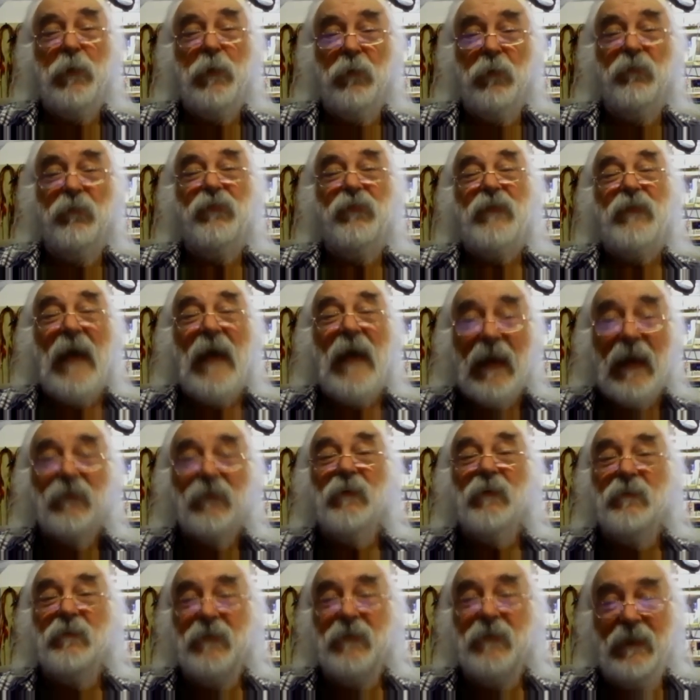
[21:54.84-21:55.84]
stacked
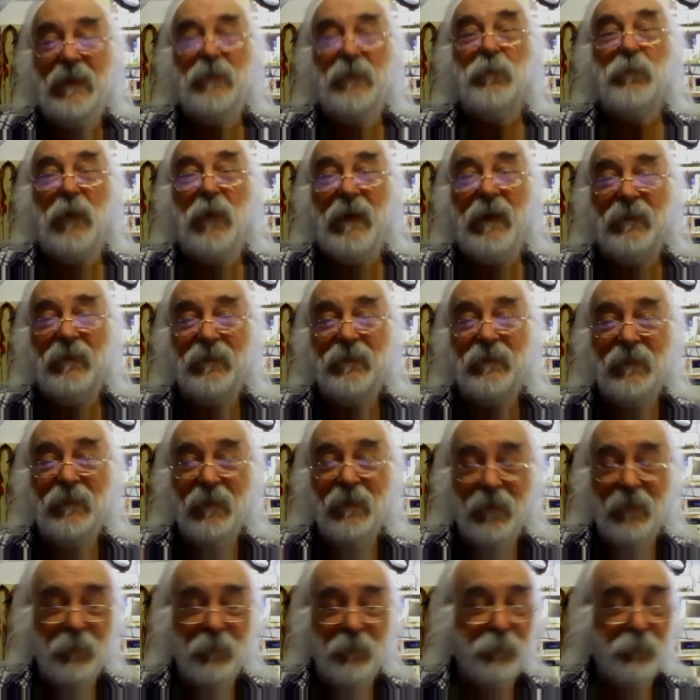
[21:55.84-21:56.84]
Dayton Wrights.
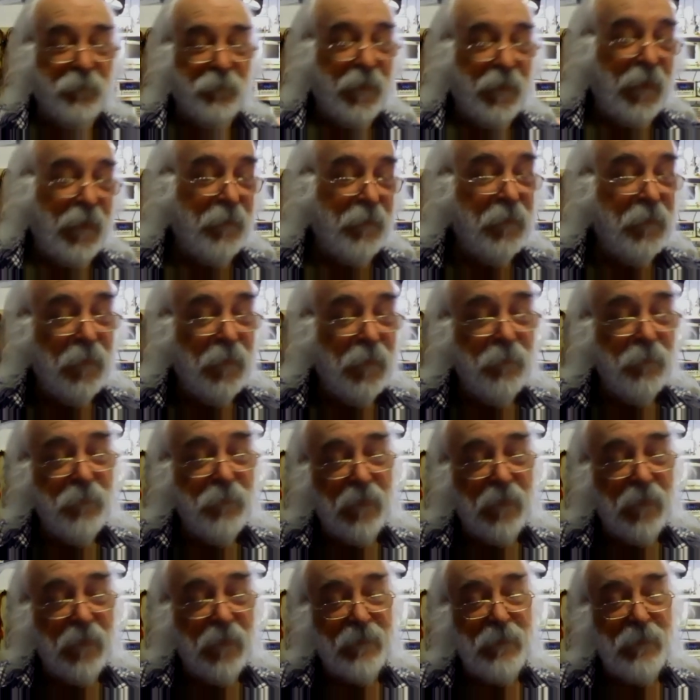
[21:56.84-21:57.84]
And in
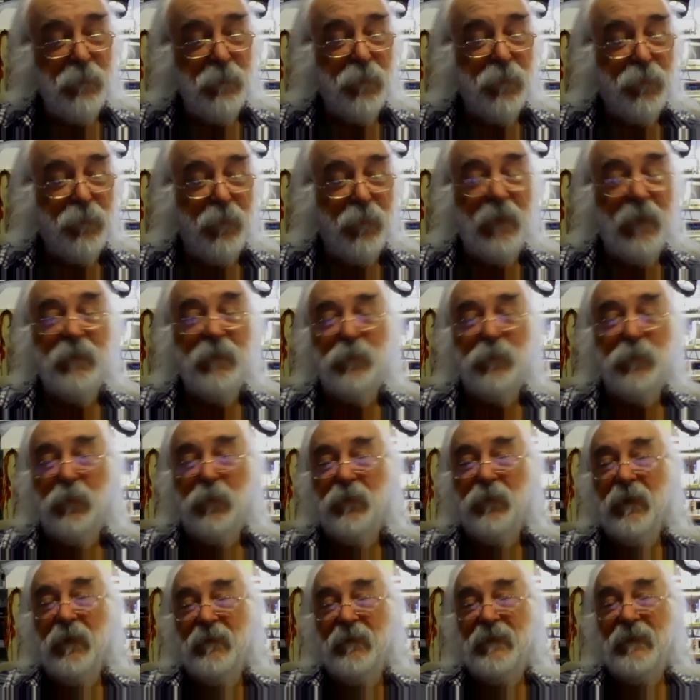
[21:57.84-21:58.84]
fact, he was friends with
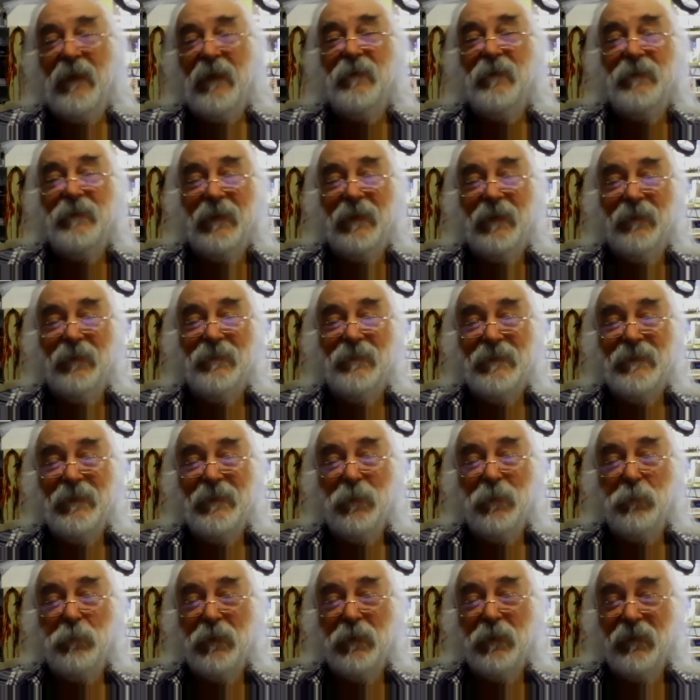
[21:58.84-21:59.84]
Dan
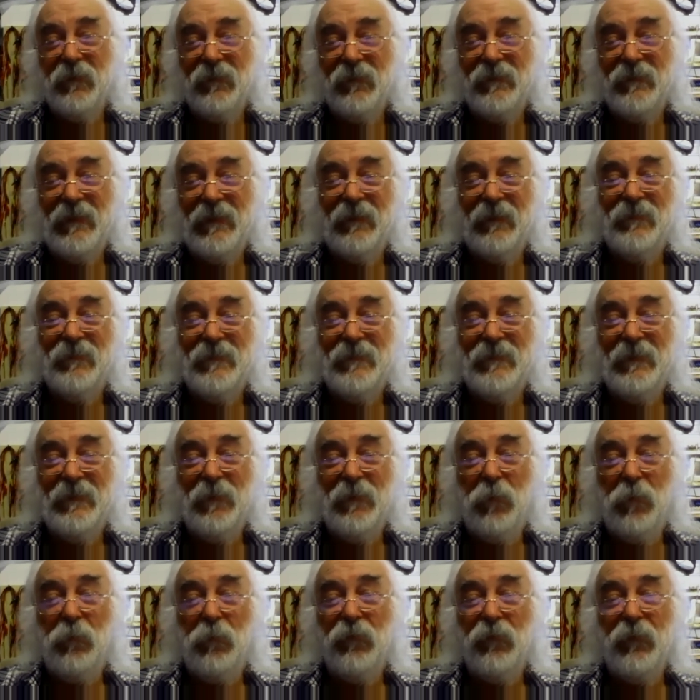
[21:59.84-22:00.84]
DiAgostino because
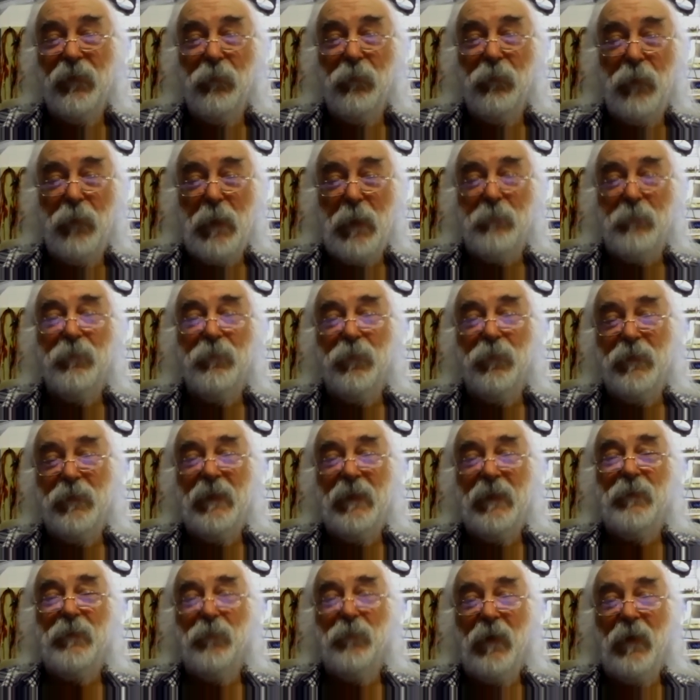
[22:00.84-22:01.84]
DiAgostino was the rep for
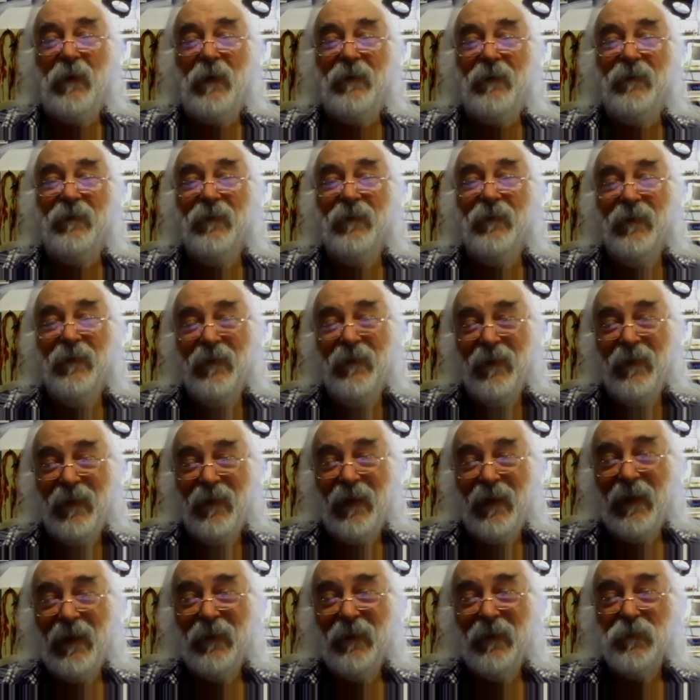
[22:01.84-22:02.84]
Dayton Wright.
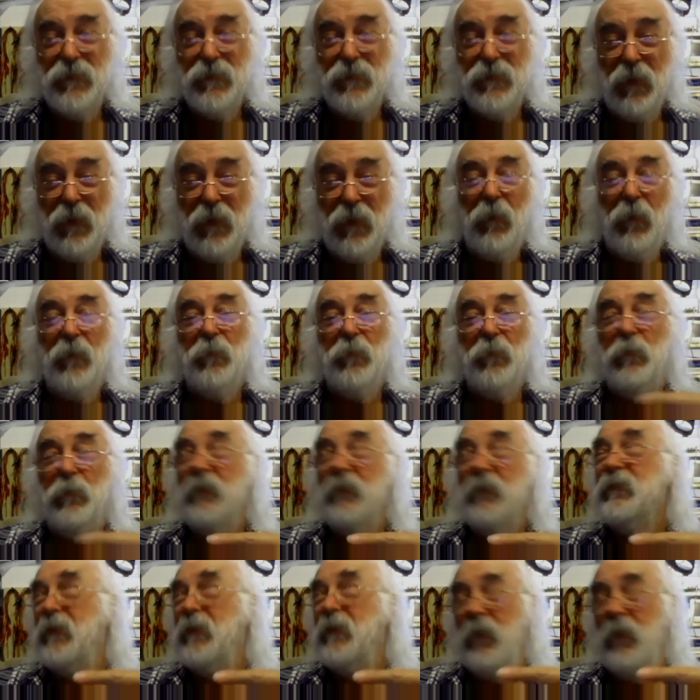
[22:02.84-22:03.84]
And Joe on the
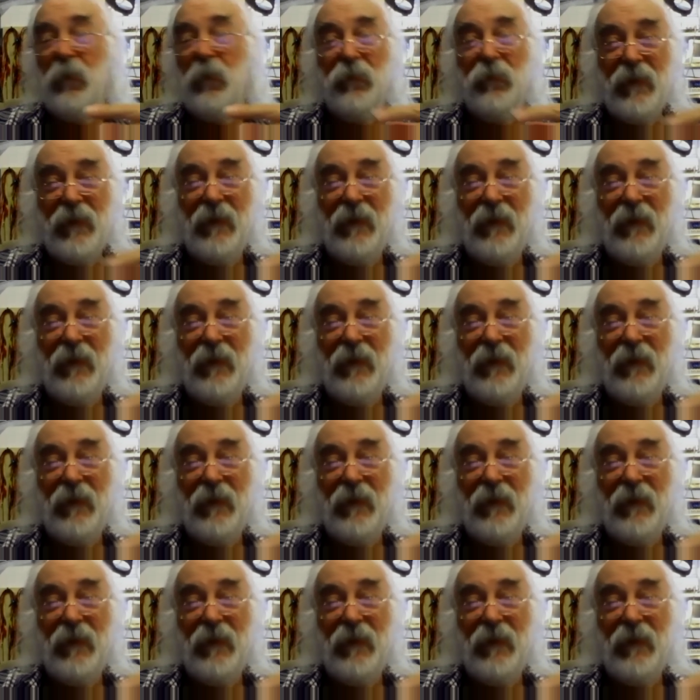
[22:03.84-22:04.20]
West Coast had